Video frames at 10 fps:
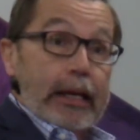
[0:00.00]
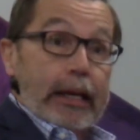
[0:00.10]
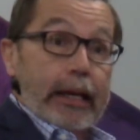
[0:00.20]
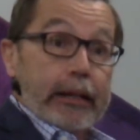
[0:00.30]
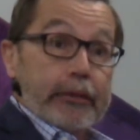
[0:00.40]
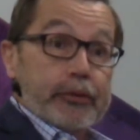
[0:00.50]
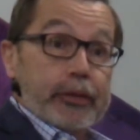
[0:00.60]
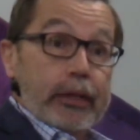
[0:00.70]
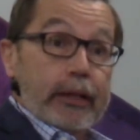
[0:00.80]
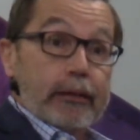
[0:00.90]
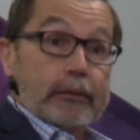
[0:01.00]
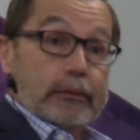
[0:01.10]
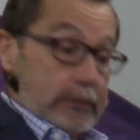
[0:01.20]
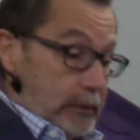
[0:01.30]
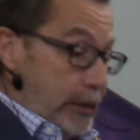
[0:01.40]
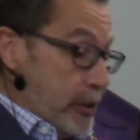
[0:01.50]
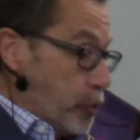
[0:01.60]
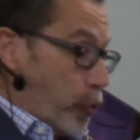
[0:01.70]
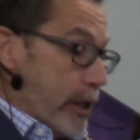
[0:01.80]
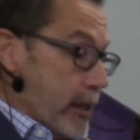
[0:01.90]
And uh,
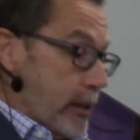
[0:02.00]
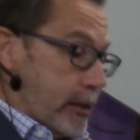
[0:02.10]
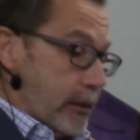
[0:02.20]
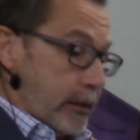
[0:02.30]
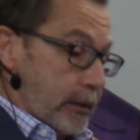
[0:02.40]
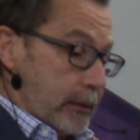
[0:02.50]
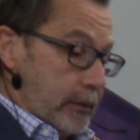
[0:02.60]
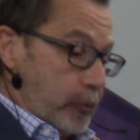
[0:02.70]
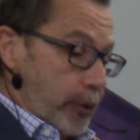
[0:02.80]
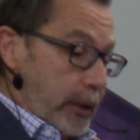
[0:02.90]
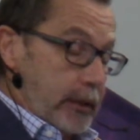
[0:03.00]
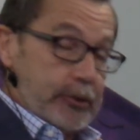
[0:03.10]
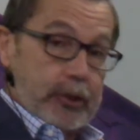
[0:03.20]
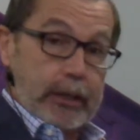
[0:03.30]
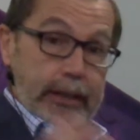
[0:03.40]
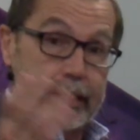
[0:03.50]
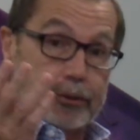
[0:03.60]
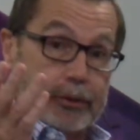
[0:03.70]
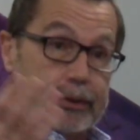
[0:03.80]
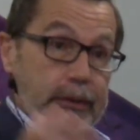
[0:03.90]
each week uh, we send
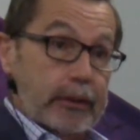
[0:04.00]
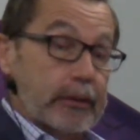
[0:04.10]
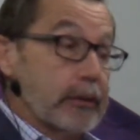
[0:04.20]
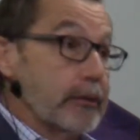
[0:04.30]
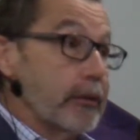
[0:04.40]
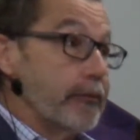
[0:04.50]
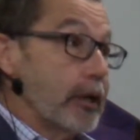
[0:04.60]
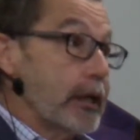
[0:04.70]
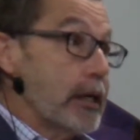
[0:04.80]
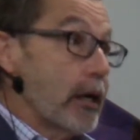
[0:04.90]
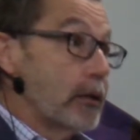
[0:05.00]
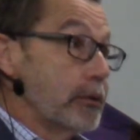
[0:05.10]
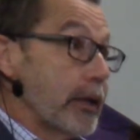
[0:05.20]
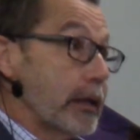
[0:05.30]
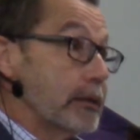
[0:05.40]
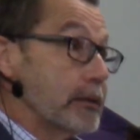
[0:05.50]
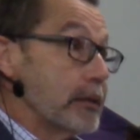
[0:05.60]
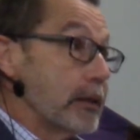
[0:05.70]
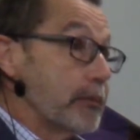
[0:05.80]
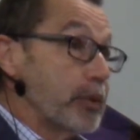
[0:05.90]
out uh, the video, and
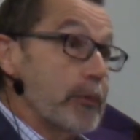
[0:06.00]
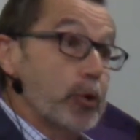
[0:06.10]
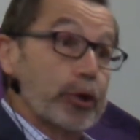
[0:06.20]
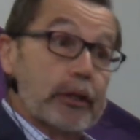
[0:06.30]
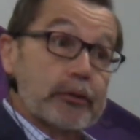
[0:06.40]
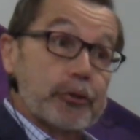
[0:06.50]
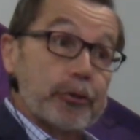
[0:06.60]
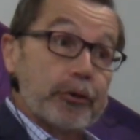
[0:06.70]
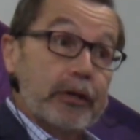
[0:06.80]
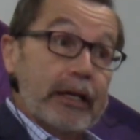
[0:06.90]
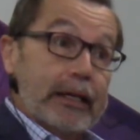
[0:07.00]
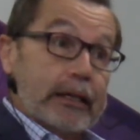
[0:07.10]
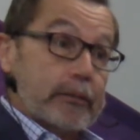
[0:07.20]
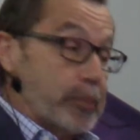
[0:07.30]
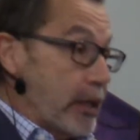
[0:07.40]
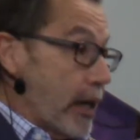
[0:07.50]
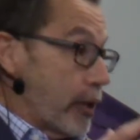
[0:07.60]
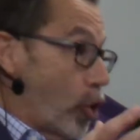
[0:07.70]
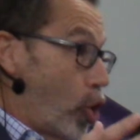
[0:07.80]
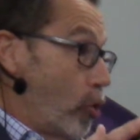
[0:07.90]
uh, people get to be
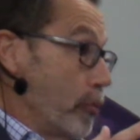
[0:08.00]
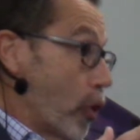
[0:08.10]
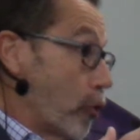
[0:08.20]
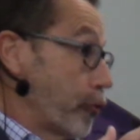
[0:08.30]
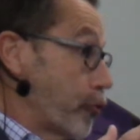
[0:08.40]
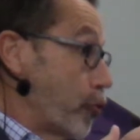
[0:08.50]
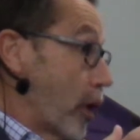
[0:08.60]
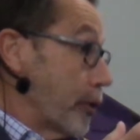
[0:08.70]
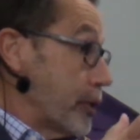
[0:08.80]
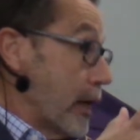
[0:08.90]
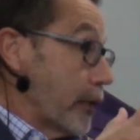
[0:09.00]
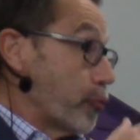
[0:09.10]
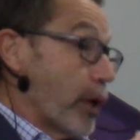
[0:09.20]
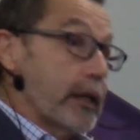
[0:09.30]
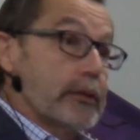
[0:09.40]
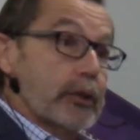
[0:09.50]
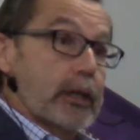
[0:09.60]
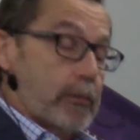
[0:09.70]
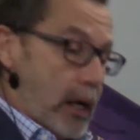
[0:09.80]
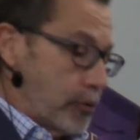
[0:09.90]
at home, those who aren't yet ready to
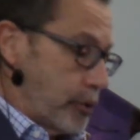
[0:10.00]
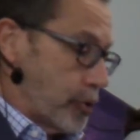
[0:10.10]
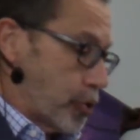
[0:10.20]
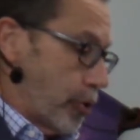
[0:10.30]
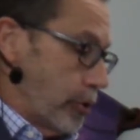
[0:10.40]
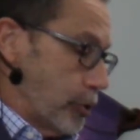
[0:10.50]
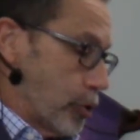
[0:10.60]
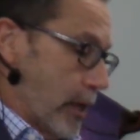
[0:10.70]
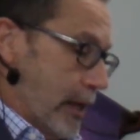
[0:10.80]
come out to church.